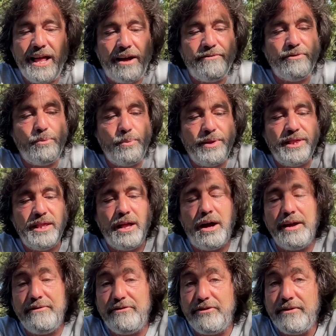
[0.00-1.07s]
love with
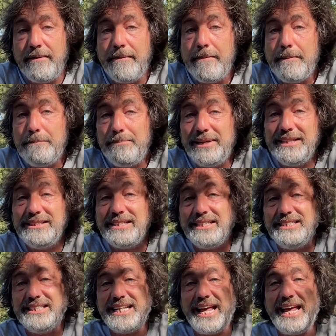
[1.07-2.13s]
life. But as I
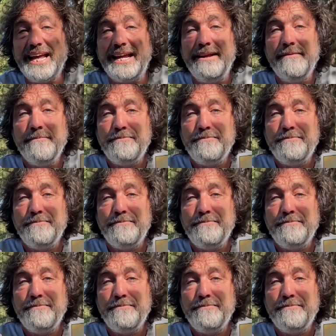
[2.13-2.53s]
say,